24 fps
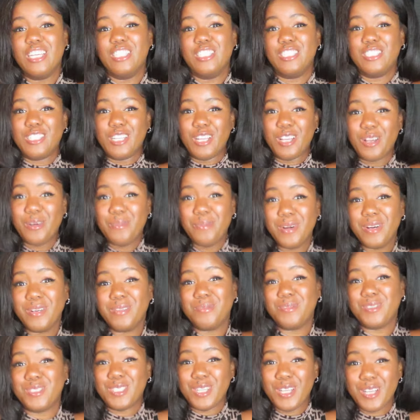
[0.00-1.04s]
Shake them
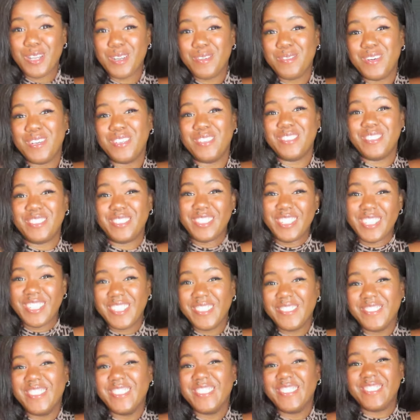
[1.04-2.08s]
up, shake them up, shake
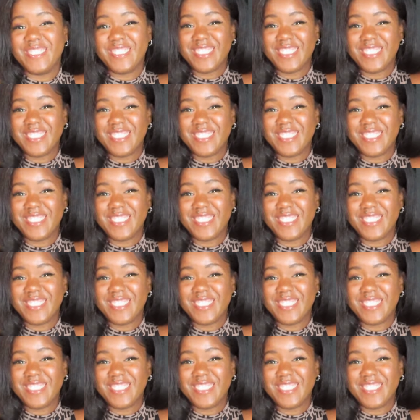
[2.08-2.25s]
them up,